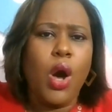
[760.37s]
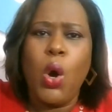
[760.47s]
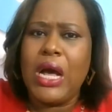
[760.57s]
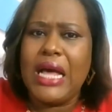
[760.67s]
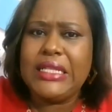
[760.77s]

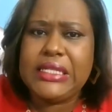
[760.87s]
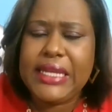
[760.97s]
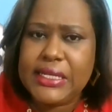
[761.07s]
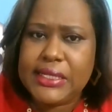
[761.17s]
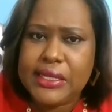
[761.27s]
Oh, God,
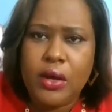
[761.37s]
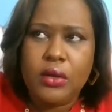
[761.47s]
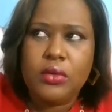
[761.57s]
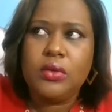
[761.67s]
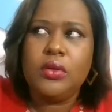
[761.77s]
stay
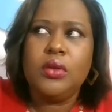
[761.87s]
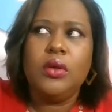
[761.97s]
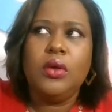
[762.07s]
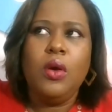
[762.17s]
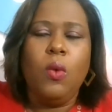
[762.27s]
so.
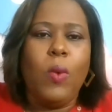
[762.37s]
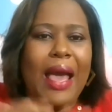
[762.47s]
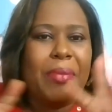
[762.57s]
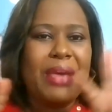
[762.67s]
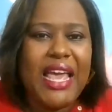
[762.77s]

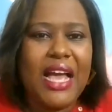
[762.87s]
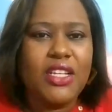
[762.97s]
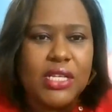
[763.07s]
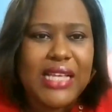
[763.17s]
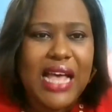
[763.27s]
Why me
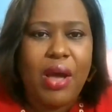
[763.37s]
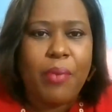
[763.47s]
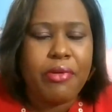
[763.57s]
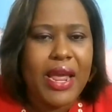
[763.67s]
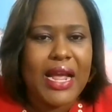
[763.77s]
can't just have a
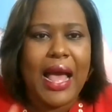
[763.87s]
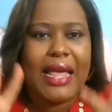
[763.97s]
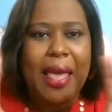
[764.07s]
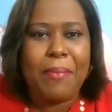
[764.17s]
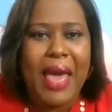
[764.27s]
break
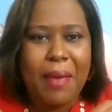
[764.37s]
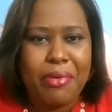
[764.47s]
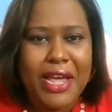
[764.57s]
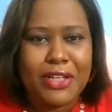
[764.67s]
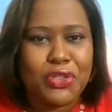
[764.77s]
and get my
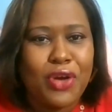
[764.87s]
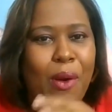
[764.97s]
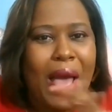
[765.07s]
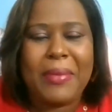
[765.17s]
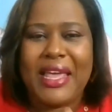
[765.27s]
breakthrough?
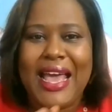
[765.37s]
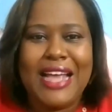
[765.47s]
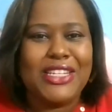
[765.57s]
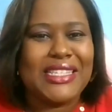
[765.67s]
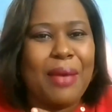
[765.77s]
Why me
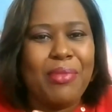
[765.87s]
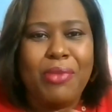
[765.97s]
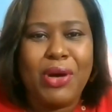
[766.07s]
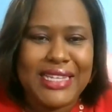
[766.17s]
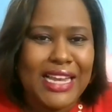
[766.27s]
can't just get my
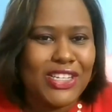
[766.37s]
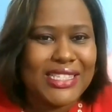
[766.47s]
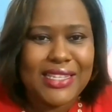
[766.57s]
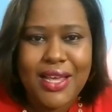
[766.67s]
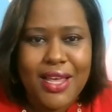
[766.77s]
bus and
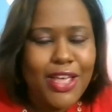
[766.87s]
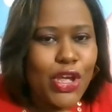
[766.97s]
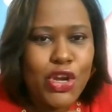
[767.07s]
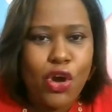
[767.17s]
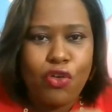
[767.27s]
just,
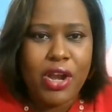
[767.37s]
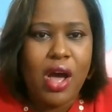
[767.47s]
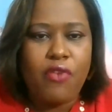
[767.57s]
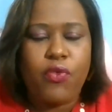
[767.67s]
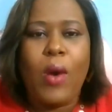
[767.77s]
you know, run
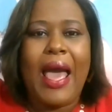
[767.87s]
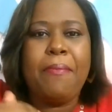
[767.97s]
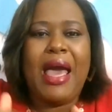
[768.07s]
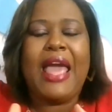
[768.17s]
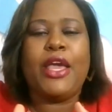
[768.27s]
off? Why
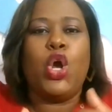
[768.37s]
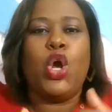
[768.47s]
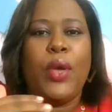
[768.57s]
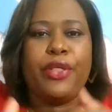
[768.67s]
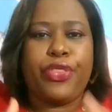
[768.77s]
am I
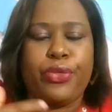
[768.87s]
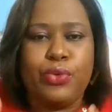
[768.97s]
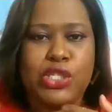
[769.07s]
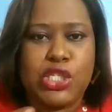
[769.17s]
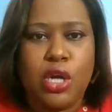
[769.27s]
going
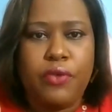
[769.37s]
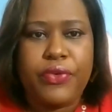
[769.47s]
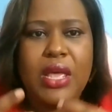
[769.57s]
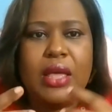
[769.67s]
through stuff?